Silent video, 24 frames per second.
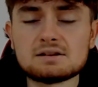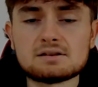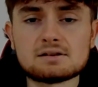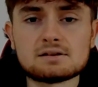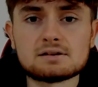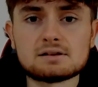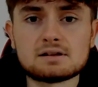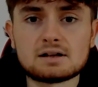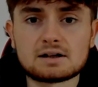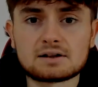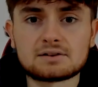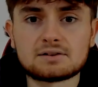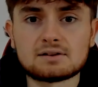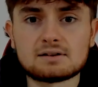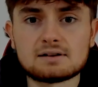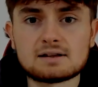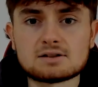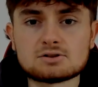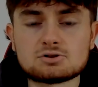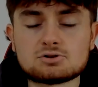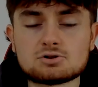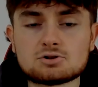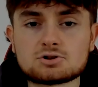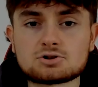like I say,
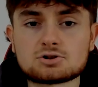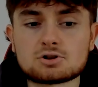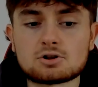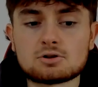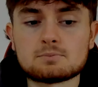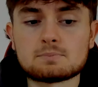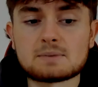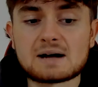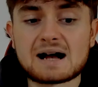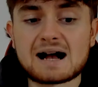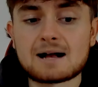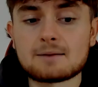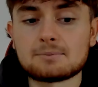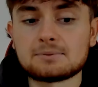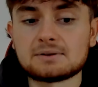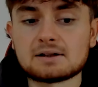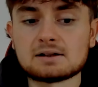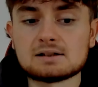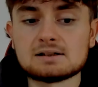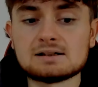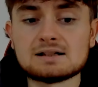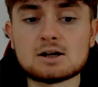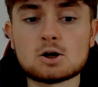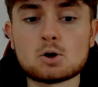that does show perhaps
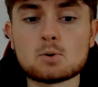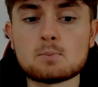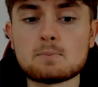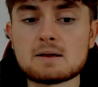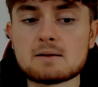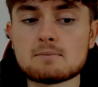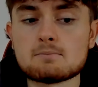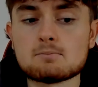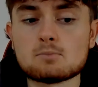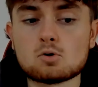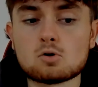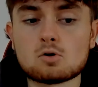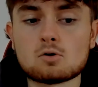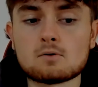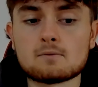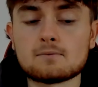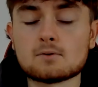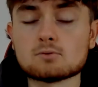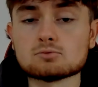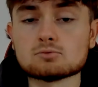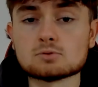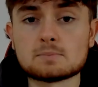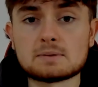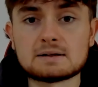that little bit more
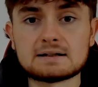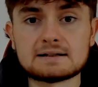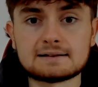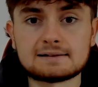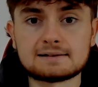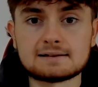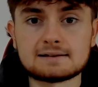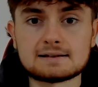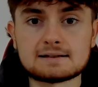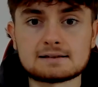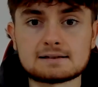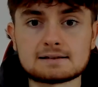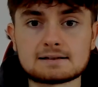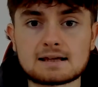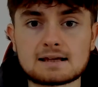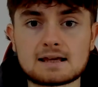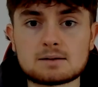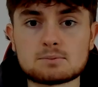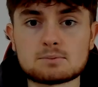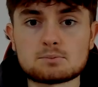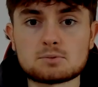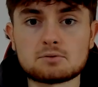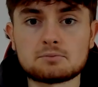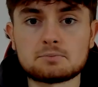vulnerability in the
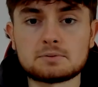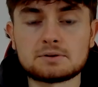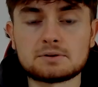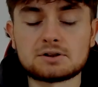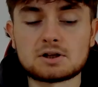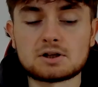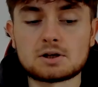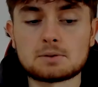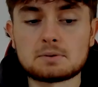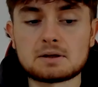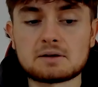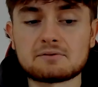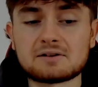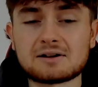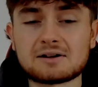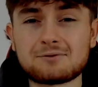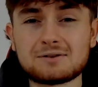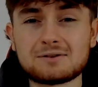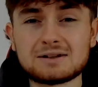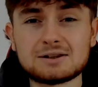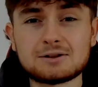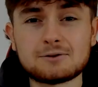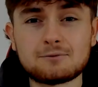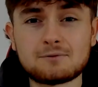game of Beterbiev. And I
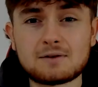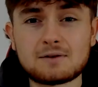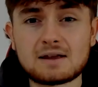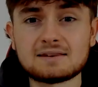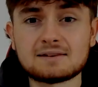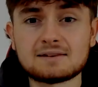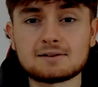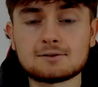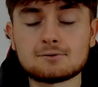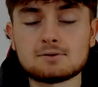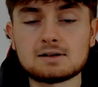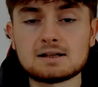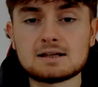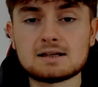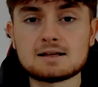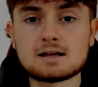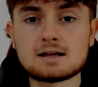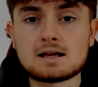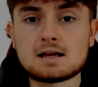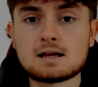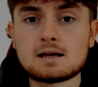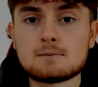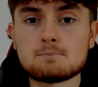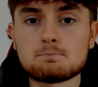think defensively,
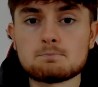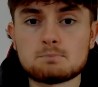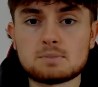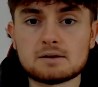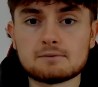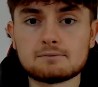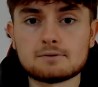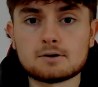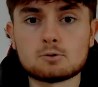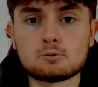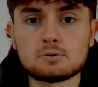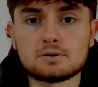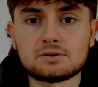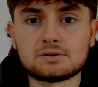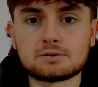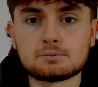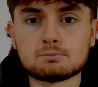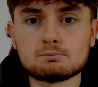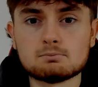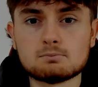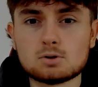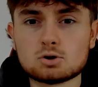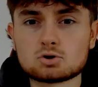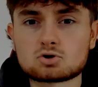Bivol is
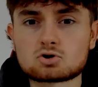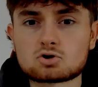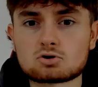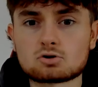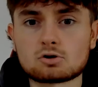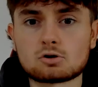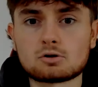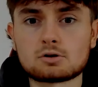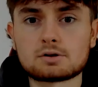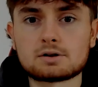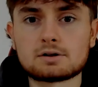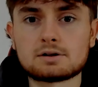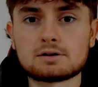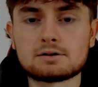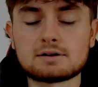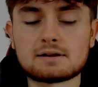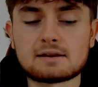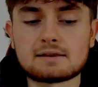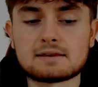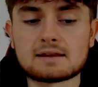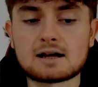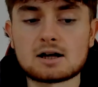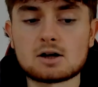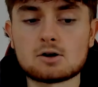much stronger
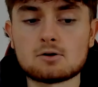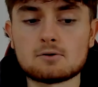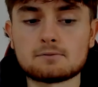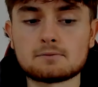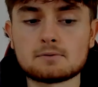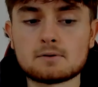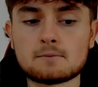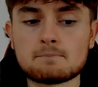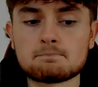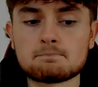than that of